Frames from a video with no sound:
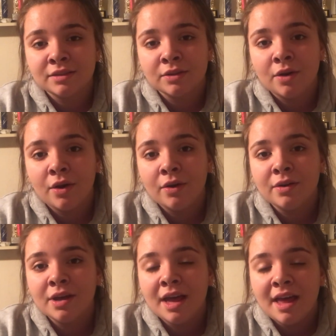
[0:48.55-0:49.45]
know
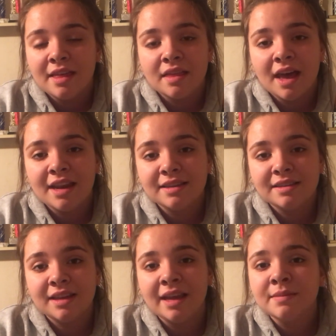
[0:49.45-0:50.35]
that it
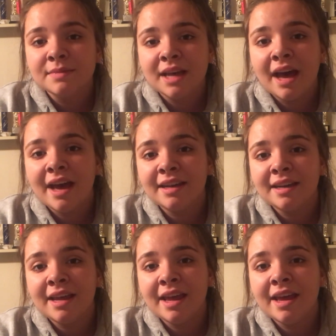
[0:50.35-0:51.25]
seems
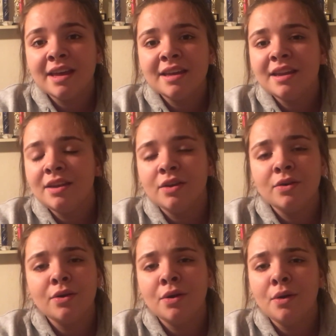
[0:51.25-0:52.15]
I did
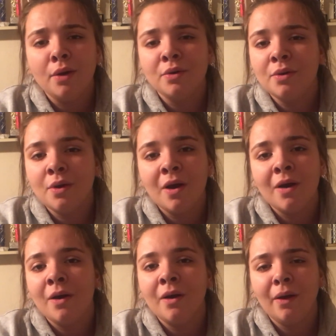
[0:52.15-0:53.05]
you
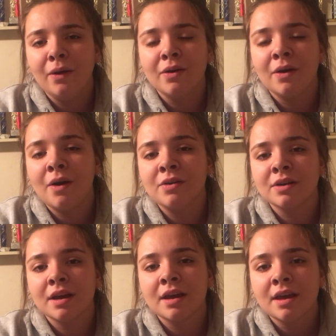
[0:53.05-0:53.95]

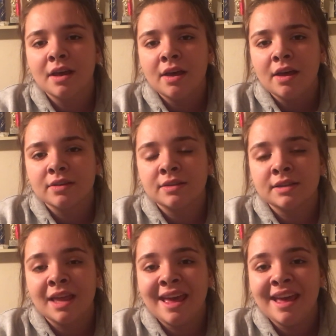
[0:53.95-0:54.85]
wrong.
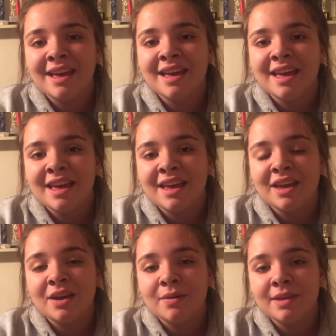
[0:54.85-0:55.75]
stay
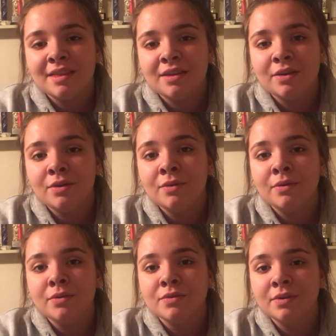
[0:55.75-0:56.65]
here with you
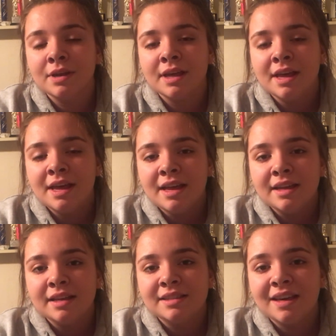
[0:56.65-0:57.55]

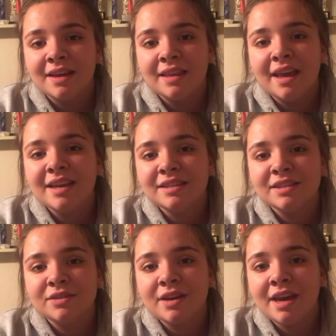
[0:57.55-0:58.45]
till
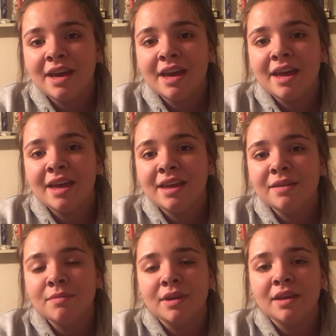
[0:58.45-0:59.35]
this
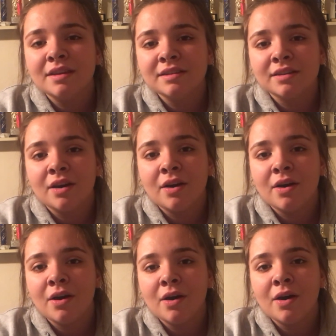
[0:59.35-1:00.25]
dream is
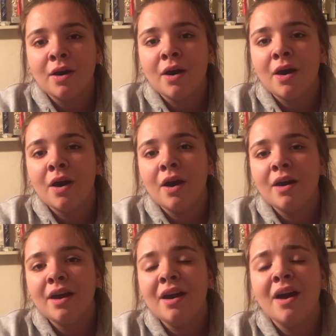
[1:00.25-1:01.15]

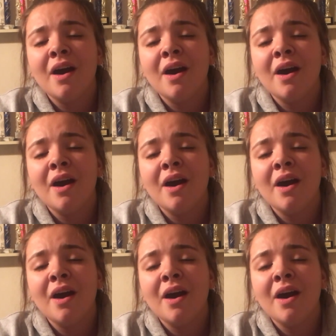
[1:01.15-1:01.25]
gone.